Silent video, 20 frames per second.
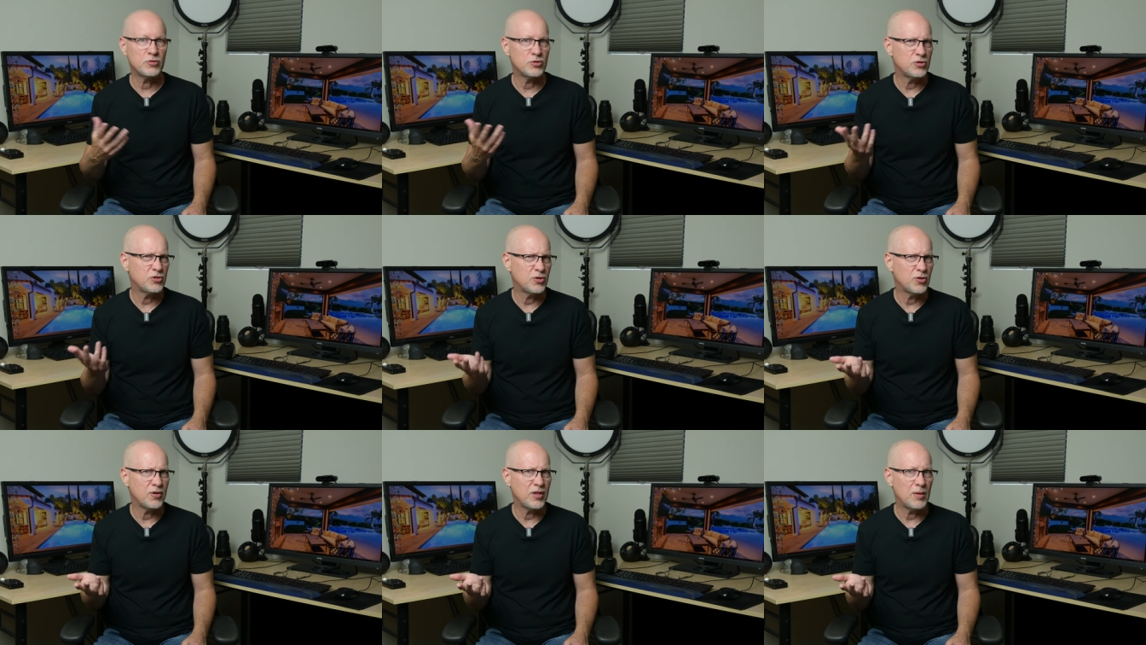
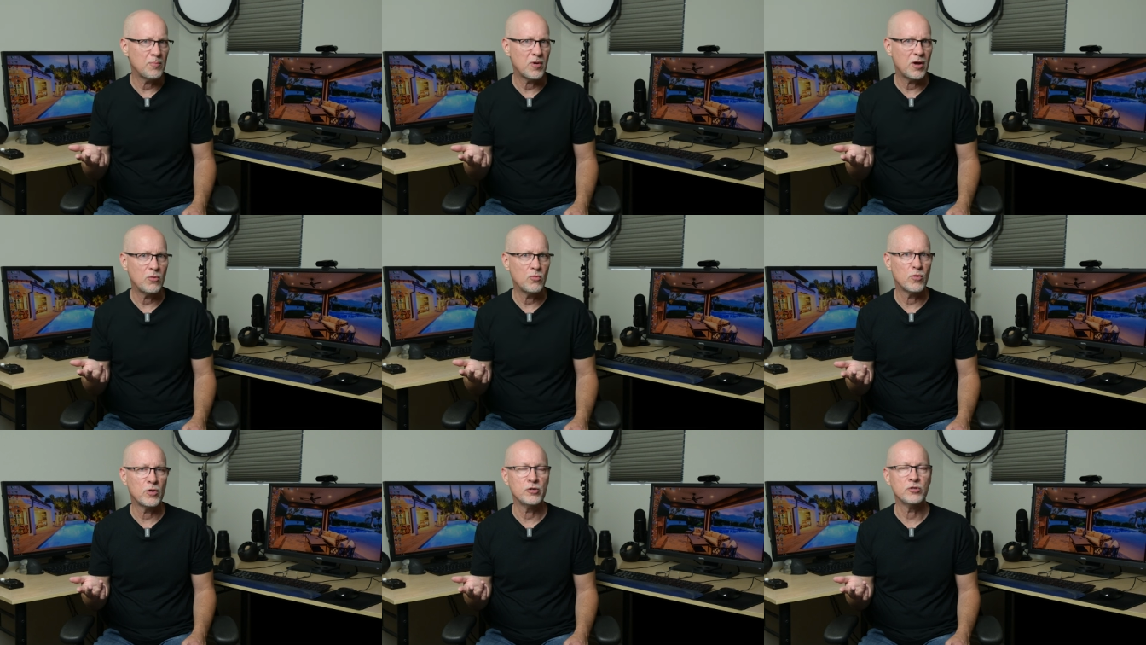Sure, they
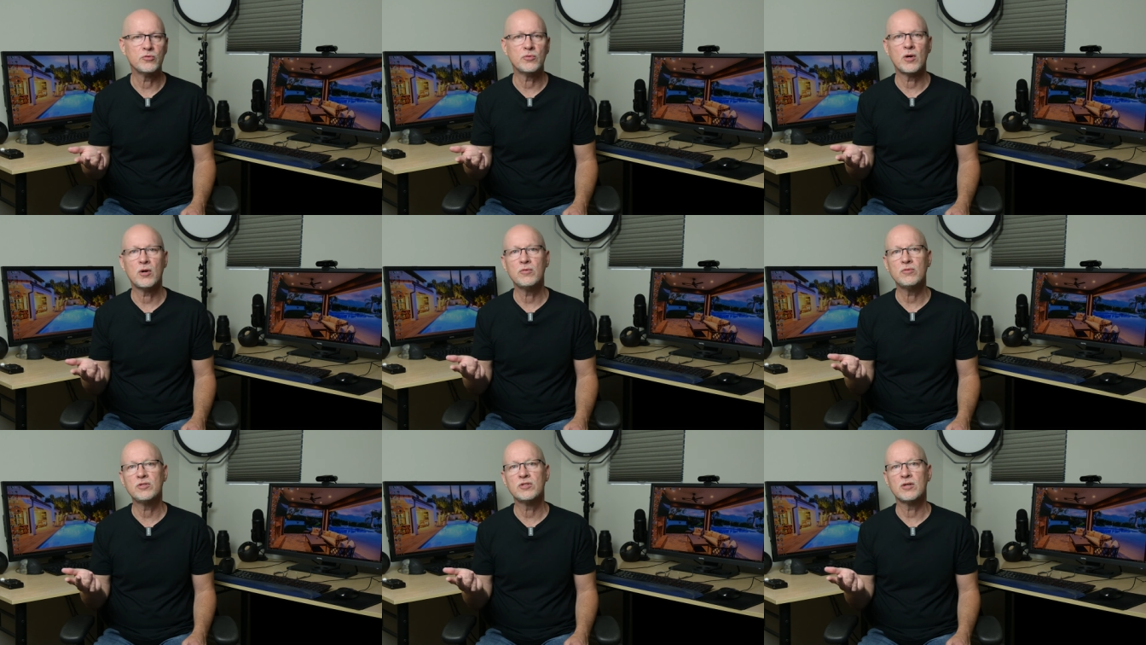might want
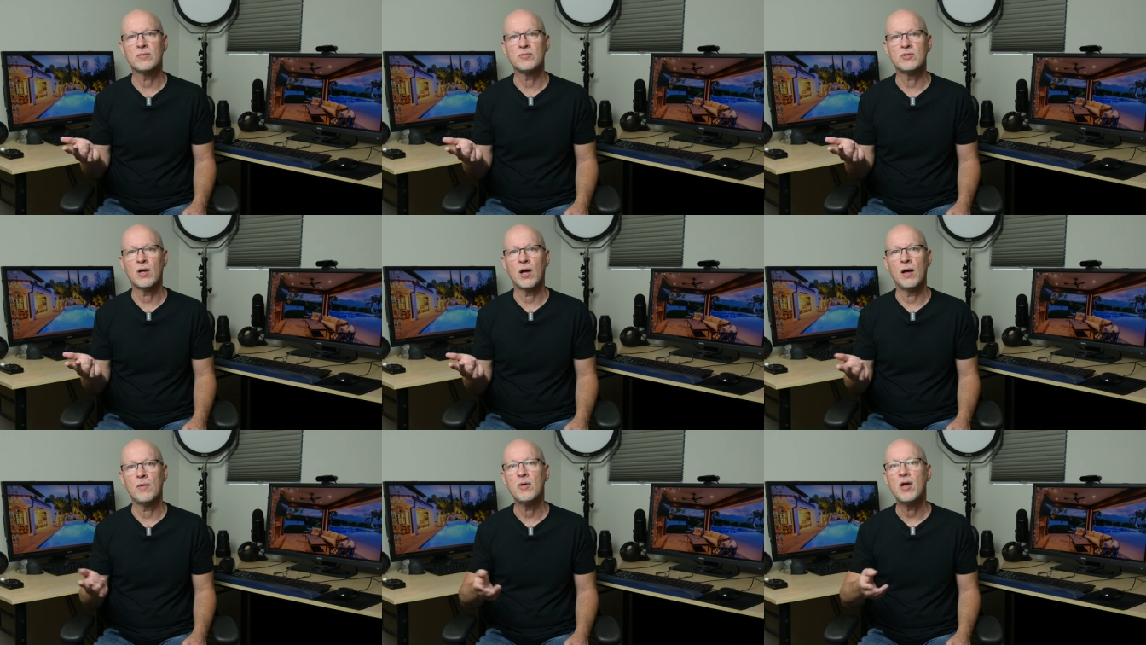drones
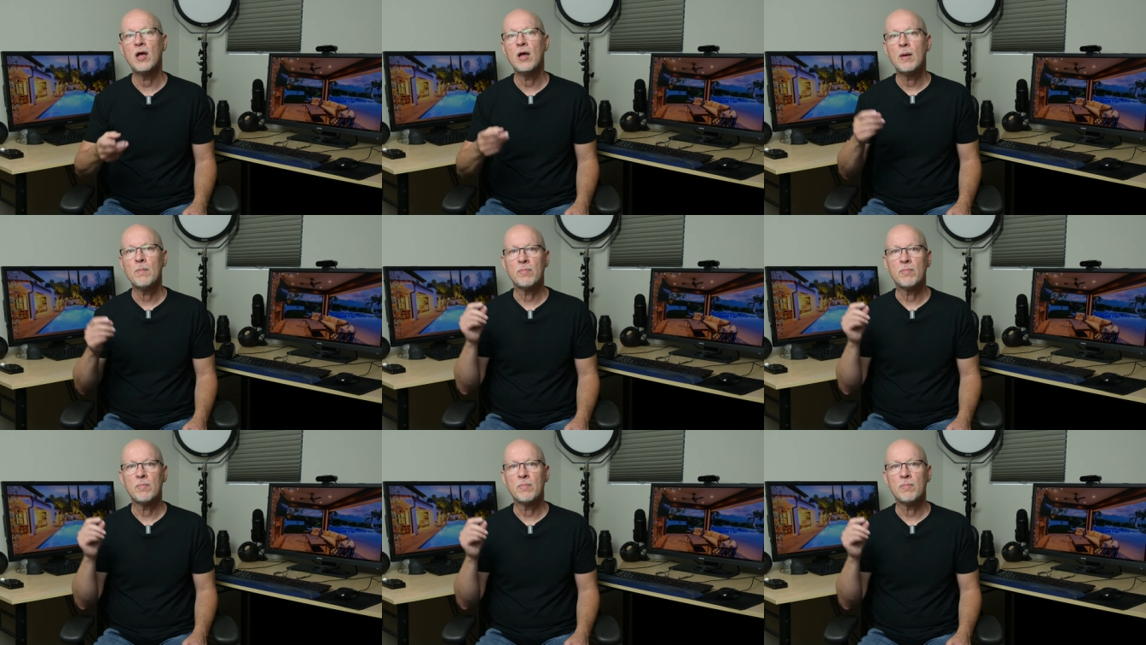sometime,